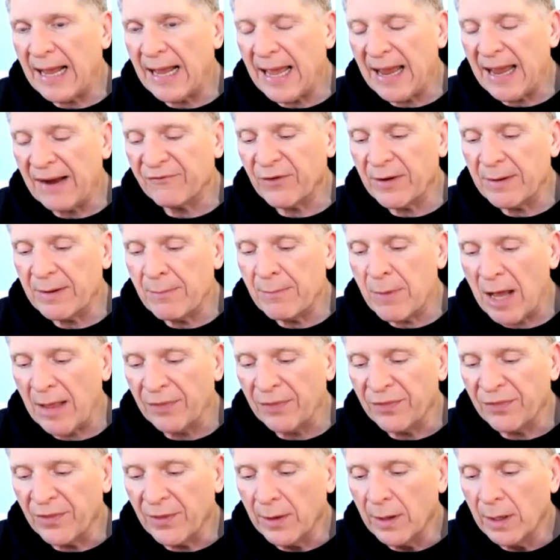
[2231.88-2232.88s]
every
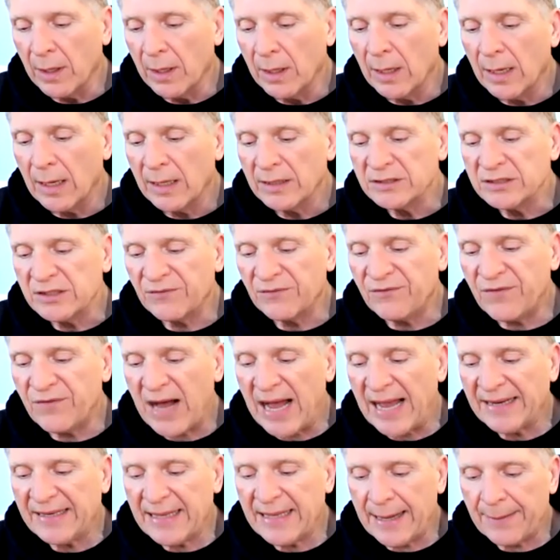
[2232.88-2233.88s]
month.
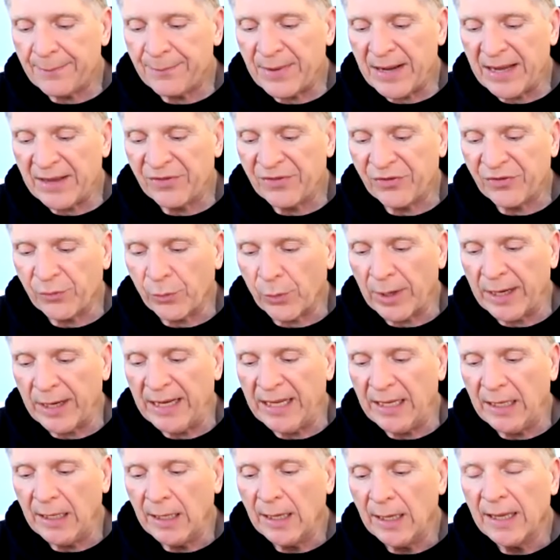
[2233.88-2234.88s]
Divide that by
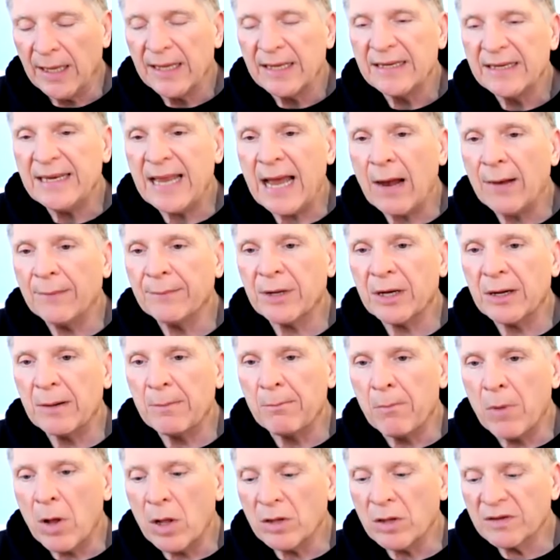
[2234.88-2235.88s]
3. Now I'm going to
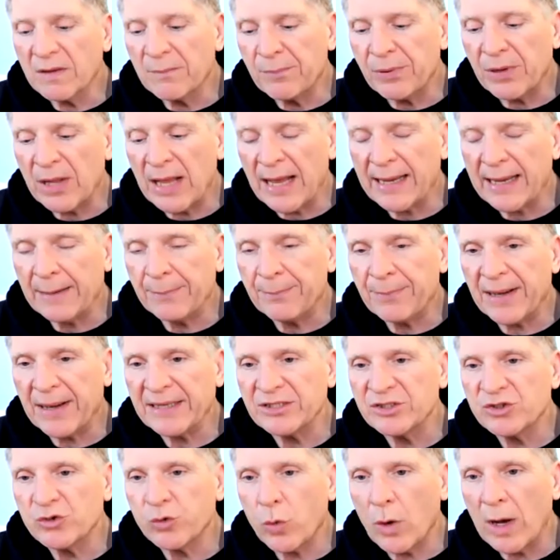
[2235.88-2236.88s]
multiply it by
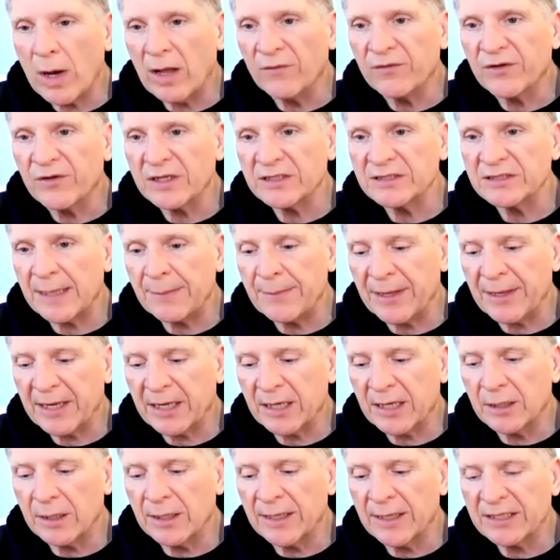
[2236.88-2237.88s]
12 because I'm
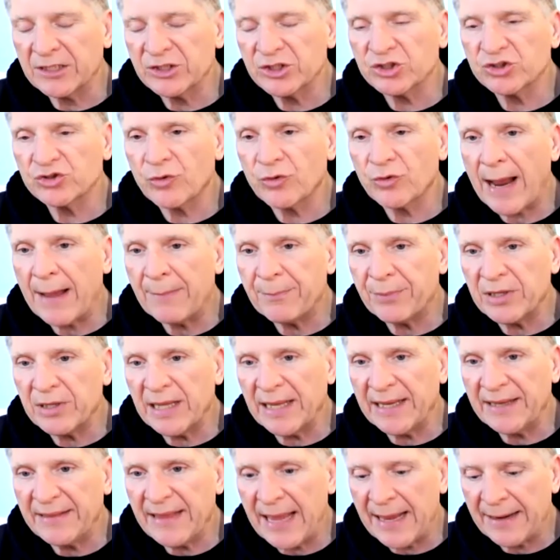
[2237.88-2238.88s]
going to
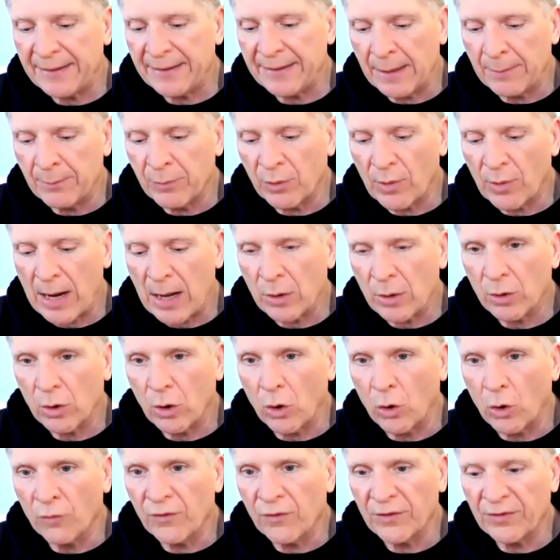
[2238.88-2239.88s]
extrapolate that number out
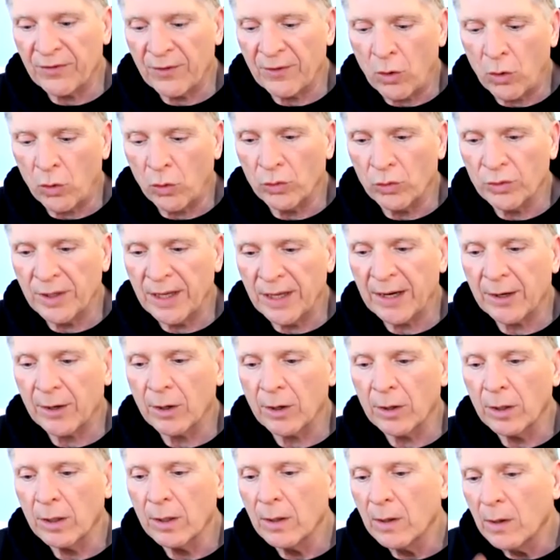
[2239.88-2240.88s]
over the whole
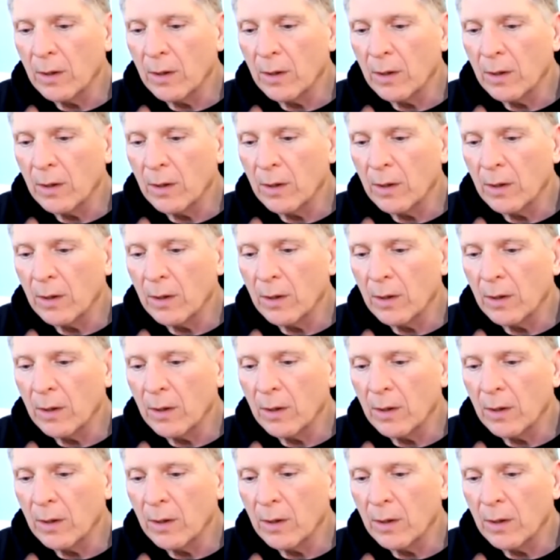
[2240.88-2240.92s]
year,